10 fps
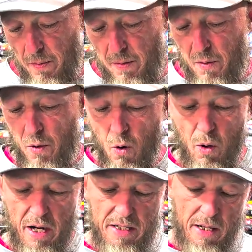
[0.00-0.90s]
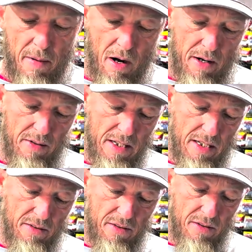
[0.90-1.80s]
the whole idea behind
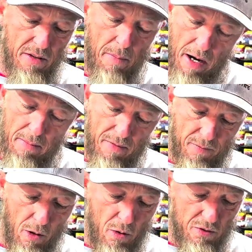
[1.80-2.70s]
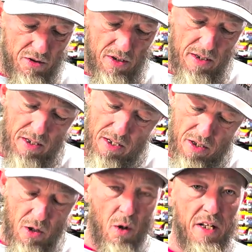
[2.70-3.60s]
these, the Bite Me floats,
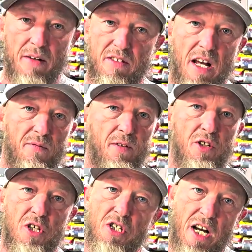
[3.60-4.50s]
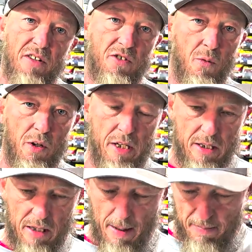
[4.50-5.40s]
it gives that fish a chance to really
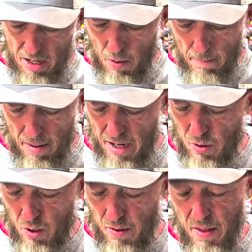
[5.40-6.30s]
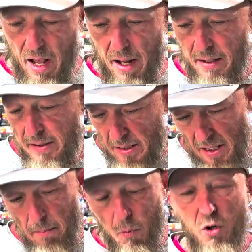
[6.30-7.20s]
clamp down and bite onto that.
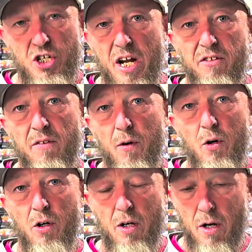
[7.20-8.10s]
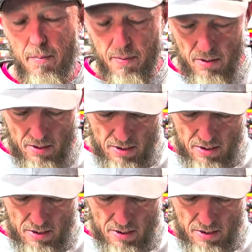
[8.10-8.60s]
More chance of a hookup.